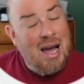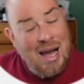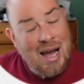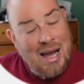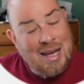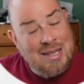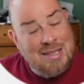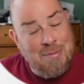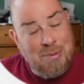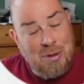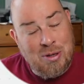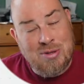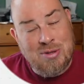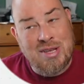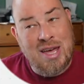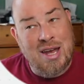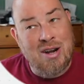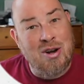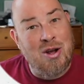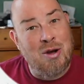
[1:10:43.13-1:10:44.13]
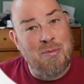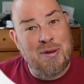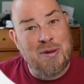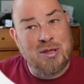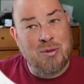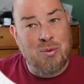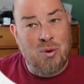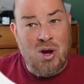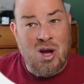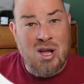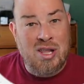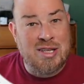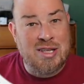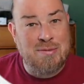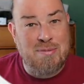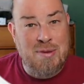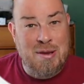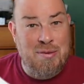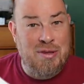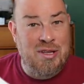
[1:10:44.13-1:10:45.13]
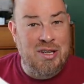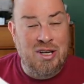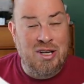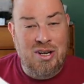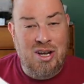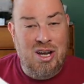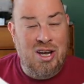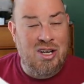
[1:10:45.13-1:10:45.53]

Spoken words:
I suppose, I don't know how big the wall is. Maybe they could